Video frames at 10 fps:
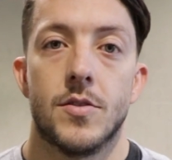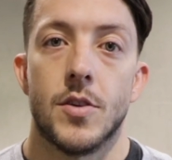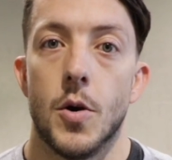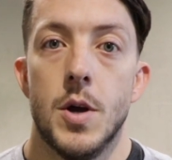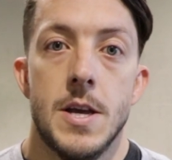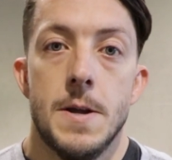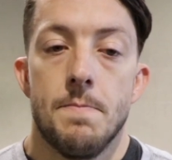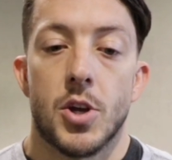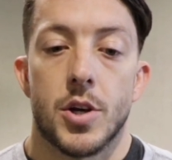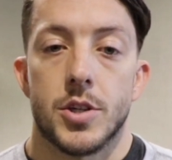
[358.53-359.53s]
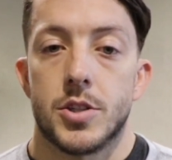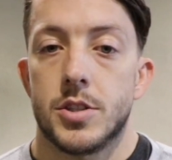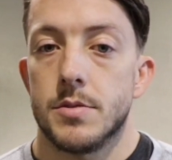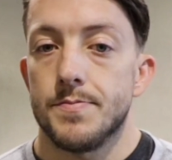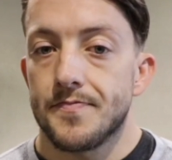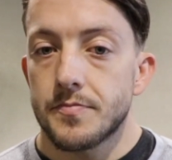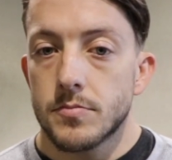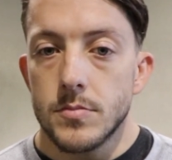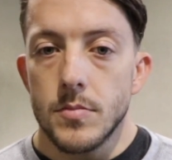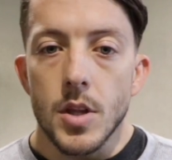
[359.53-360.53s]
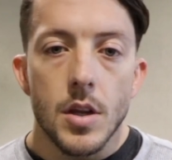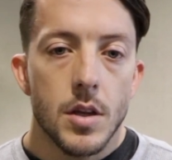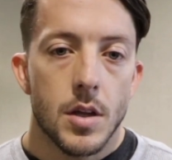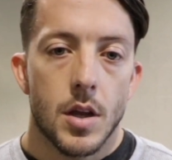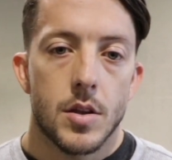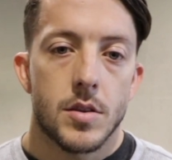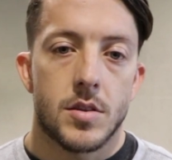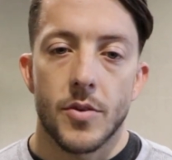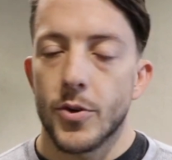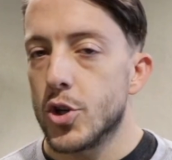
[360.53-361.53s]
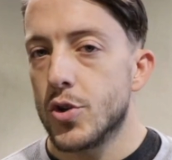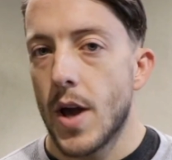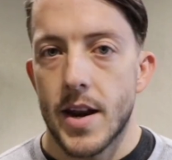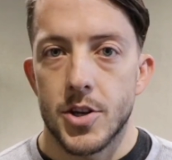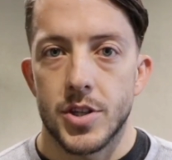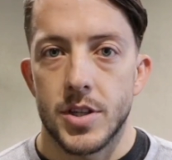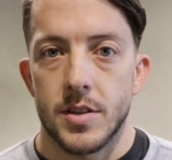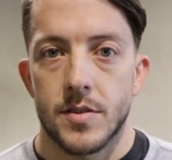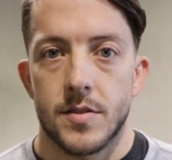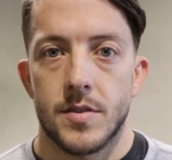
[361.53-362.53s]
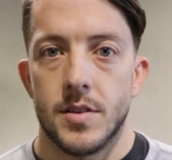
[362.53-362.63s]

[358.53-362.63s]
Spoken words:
So there's different strategies.